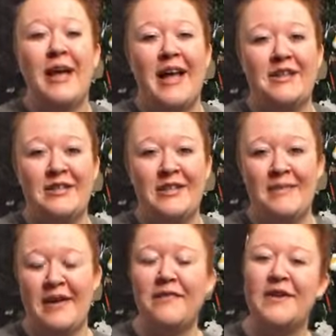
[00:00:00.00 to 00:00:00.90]
I actually did
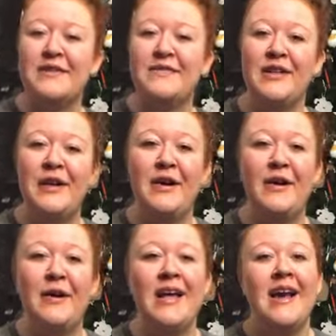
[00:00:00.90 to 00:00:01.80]
my first
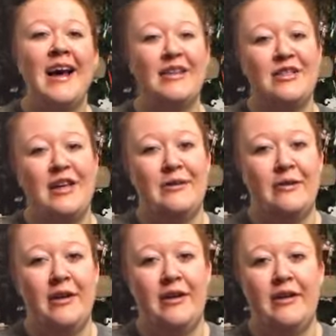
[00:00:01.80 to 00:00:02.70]
video on
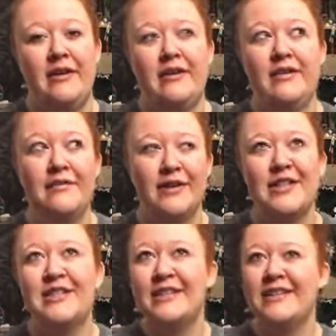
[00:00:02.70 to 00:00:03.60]
January
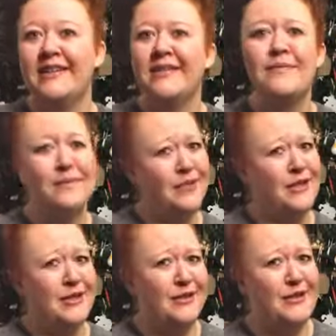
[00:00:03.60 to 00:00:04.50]
1st,
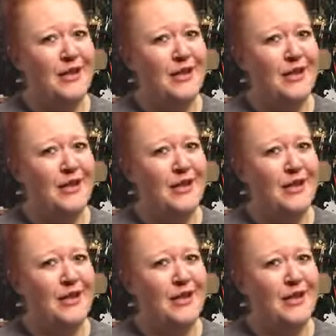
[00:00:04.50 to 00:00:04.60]
pretty sure it was